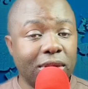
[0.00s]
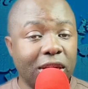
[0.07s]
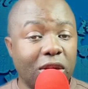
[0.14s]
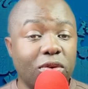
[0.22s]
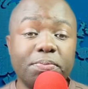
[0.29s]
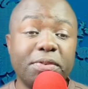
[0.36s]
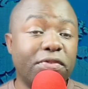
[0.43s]

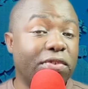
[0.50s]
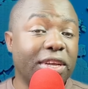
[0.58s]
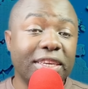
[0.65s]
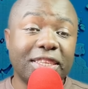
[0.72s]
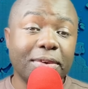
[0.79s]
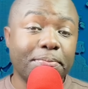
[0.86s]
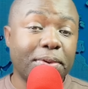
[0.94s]
I would be
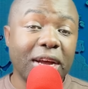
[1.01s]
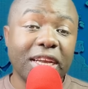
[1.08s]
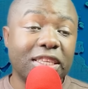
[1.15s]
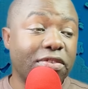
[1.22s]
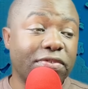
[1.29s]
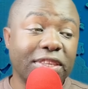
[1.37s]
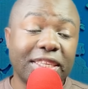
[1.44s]
very
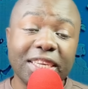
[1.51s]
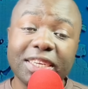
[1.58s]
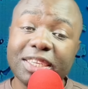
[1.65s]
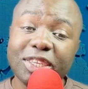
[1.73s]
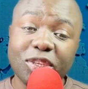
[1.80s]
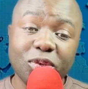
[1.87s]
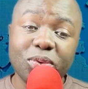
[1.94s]
surprised if he said
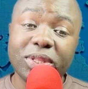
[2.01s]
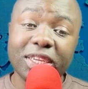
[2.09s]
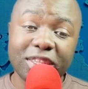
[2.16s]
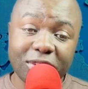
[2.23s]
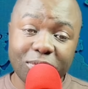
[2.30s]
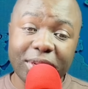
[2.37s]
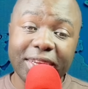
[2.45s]
he knew
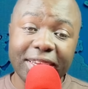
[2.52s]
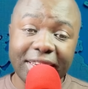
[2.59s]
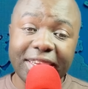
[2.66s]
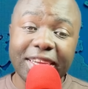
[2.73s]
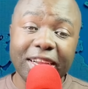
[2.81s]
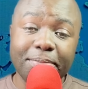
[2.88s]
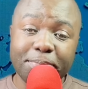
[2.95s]
that they were
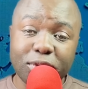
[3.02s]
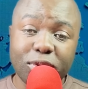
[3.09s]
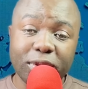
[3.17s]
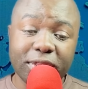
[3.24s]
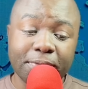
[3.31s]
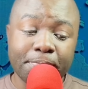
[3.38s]
illegal, because